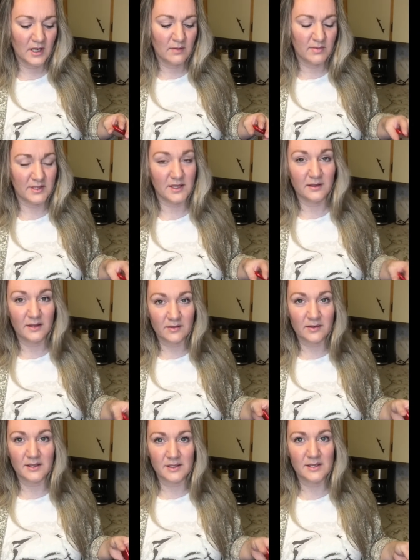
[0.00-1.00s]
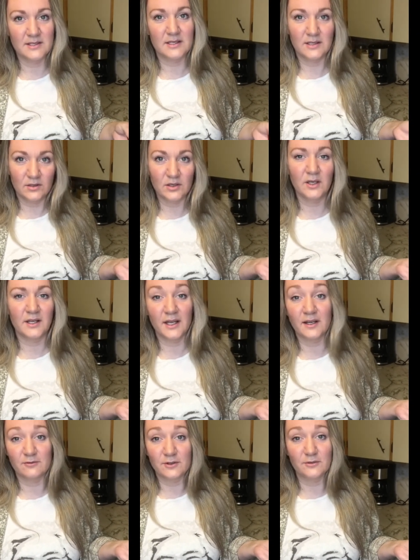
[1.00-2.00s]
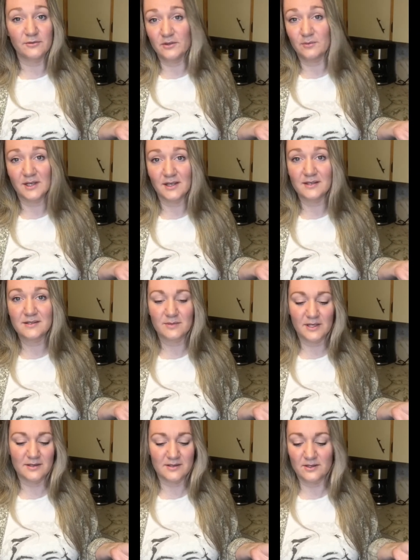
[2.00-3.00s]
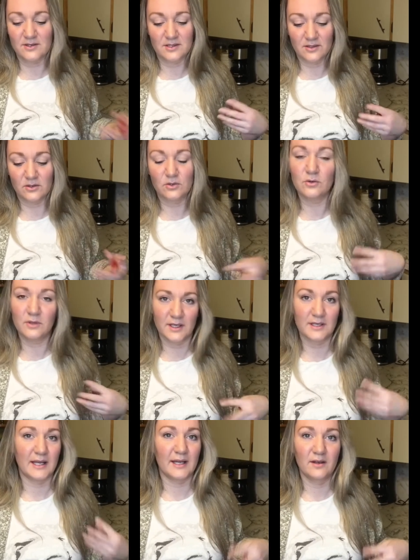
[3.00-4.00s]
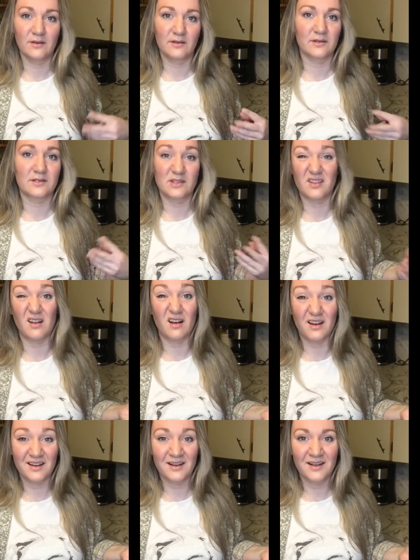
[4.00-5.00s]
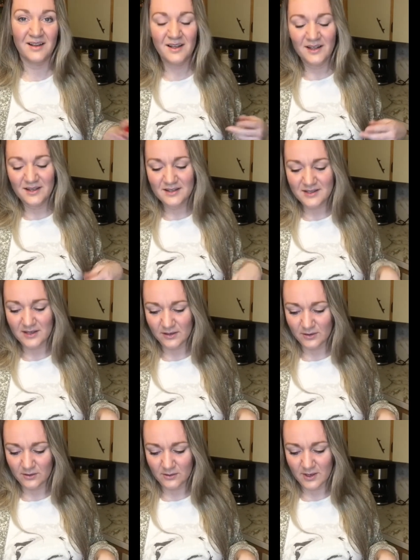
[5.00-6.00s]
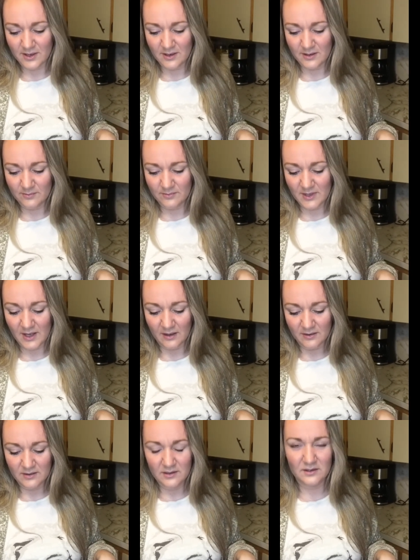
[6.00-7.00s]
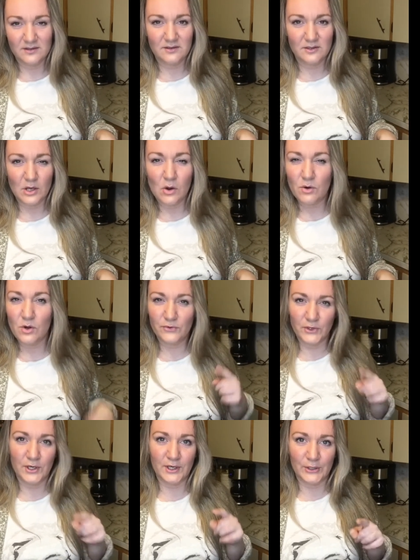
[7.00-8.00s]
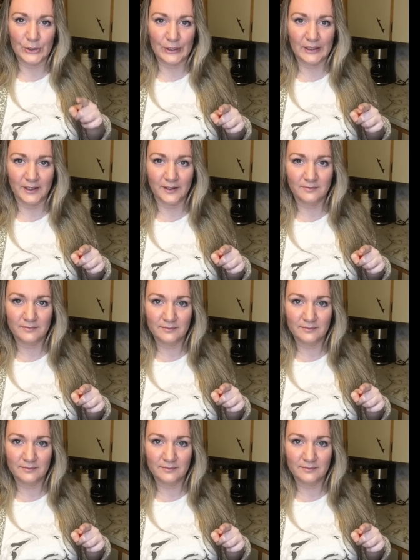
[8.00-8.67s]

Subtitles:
but they literally continue cooking for a few minutes because they're still cooling down, they're still hot. So yeah, you don't overcook a cookie.